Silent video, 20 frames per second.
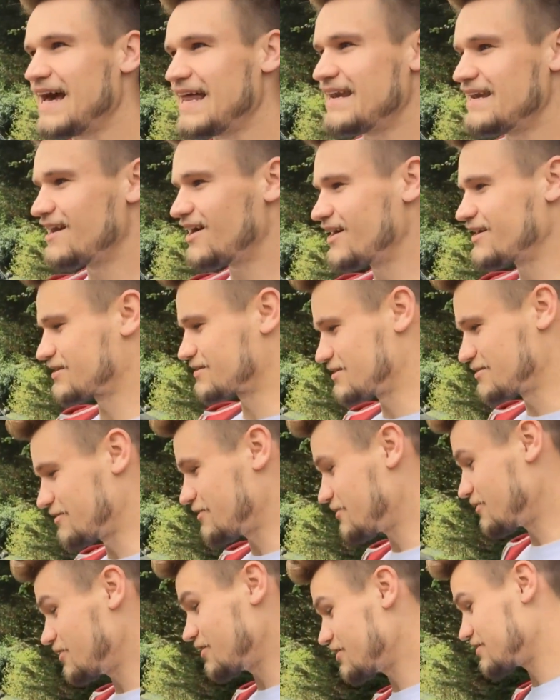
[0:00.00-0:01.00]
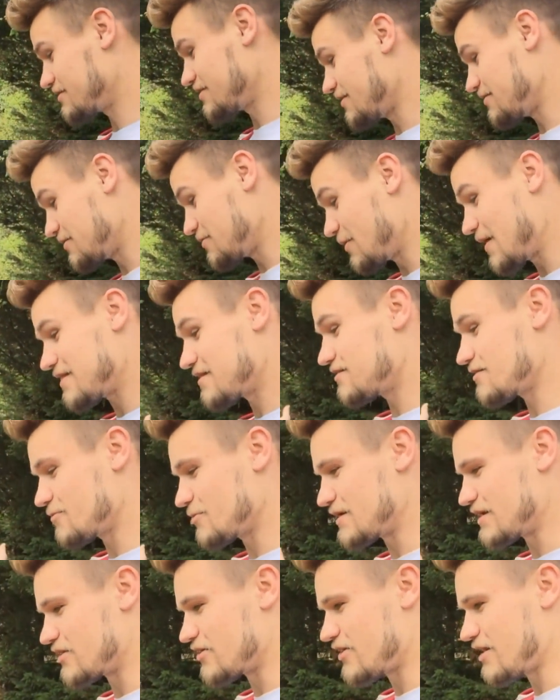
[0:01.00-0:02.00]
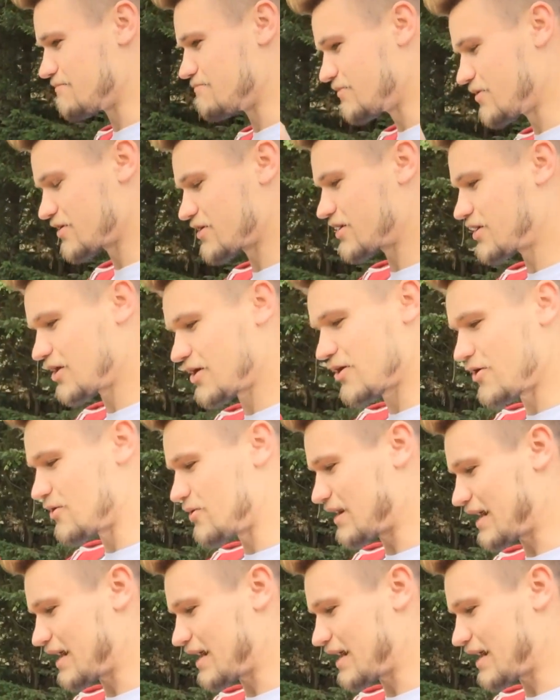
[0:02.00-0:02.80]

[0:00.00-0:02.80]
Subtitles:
And like the weather that we got in Monaco,